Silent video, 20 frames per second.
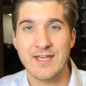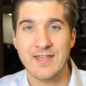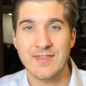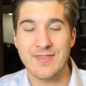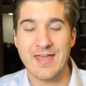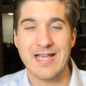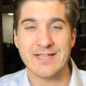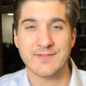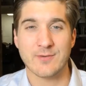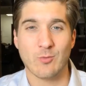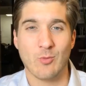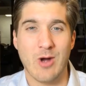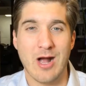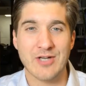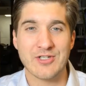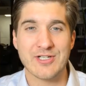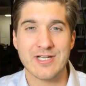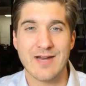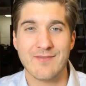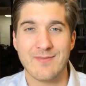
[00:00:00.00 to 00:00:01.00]
Thanks for
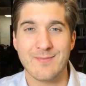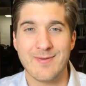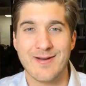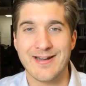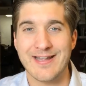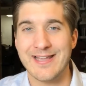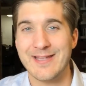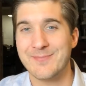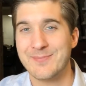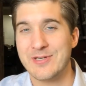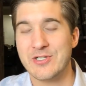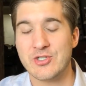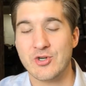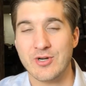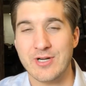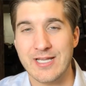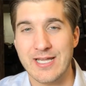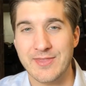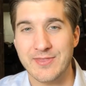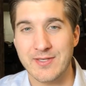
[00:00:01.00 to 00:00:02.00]
watching, everybody. Be sure to
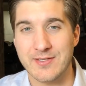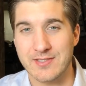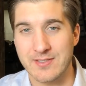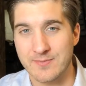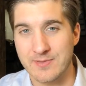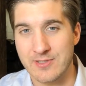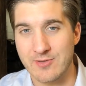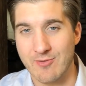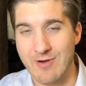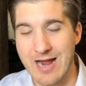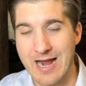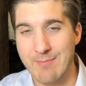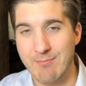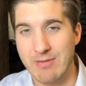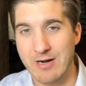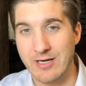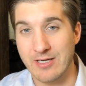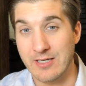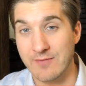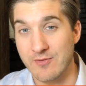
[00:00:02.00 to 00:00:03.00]
hit the subscribe
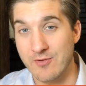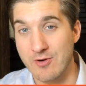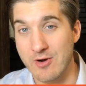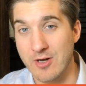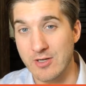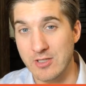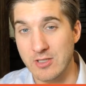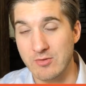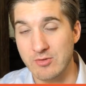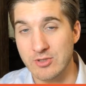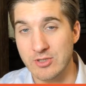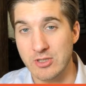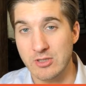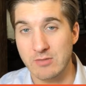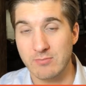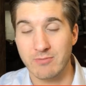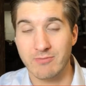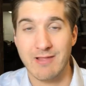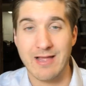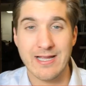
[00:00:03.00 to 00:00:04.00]
button if you're on
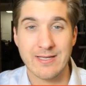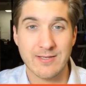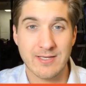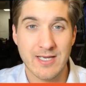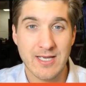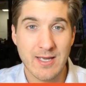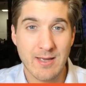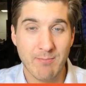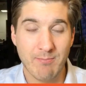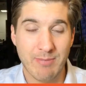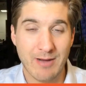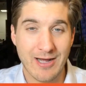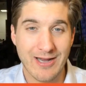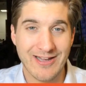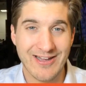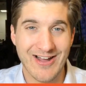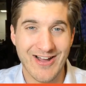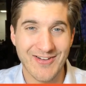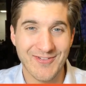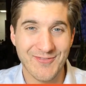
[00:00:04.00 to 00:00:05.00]
YouTube, like button
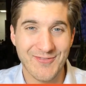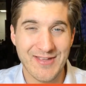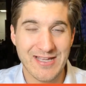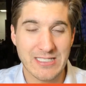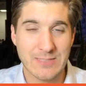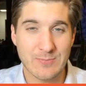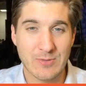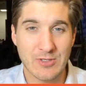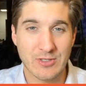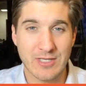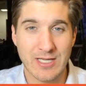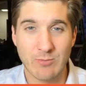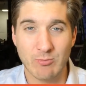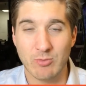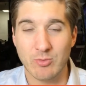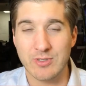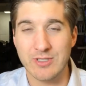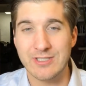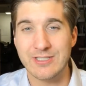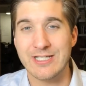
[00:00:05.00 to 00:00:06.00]
on Facebook, and we'll
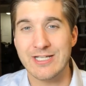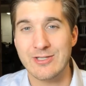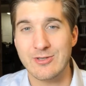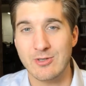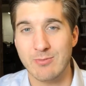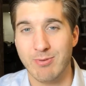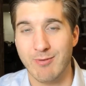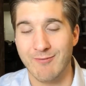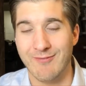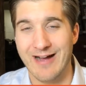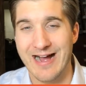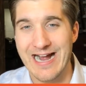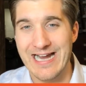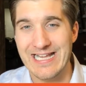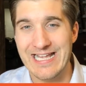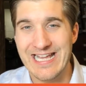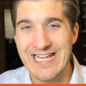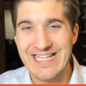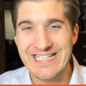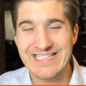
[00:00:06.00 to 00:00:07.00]
continue to provide
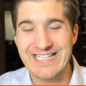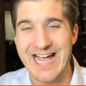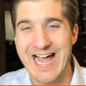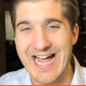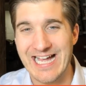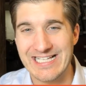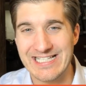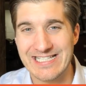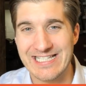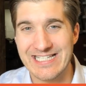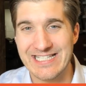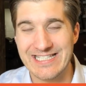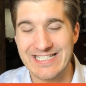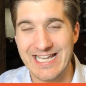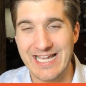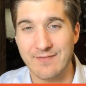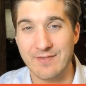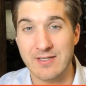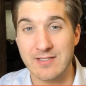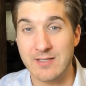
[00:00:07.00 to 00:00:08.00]
tax
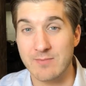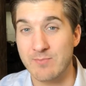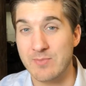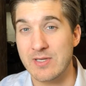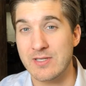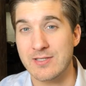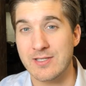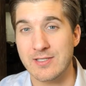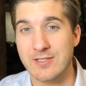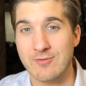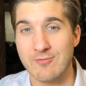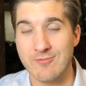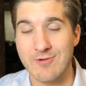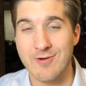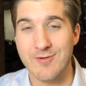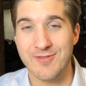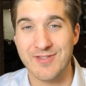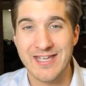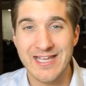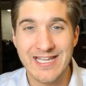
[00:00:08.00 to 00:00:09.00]
savings and business
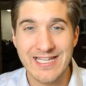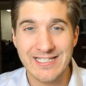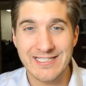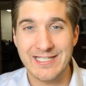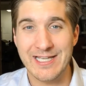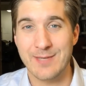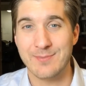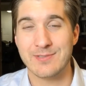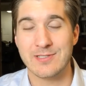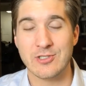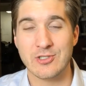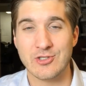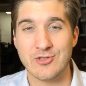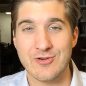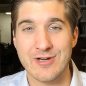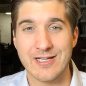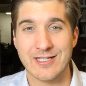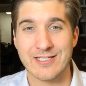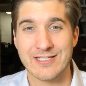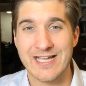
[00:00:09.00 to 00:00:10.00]
growth tips and
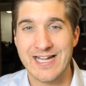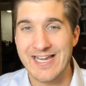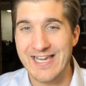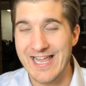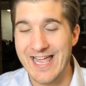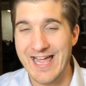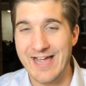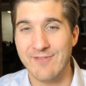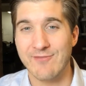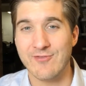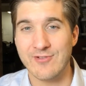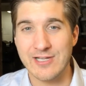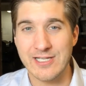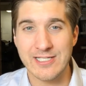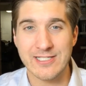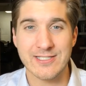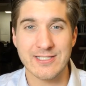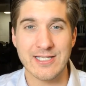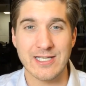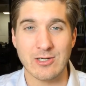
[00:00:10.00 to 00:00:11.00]
tricks every
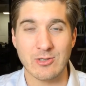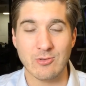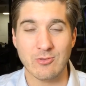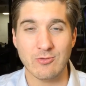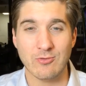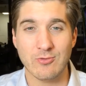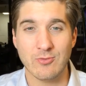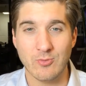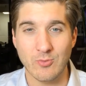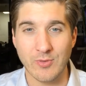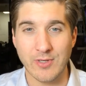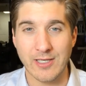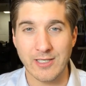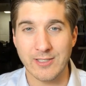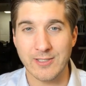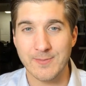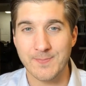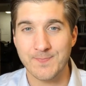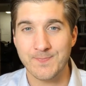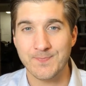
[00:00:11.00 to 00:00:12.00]
single
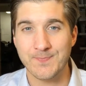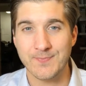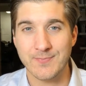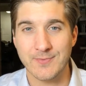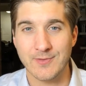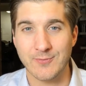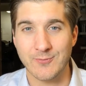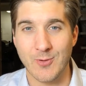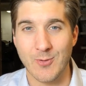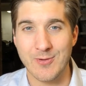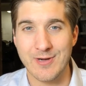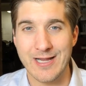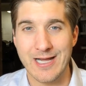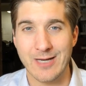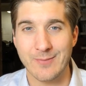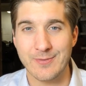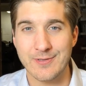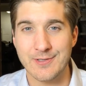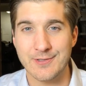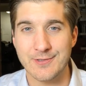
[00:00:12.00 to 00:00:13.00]
week. Look forward to
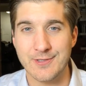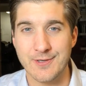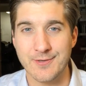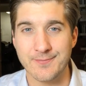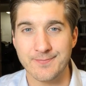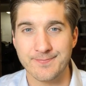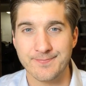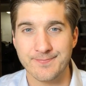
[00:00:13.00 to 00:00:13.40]
helping you soon.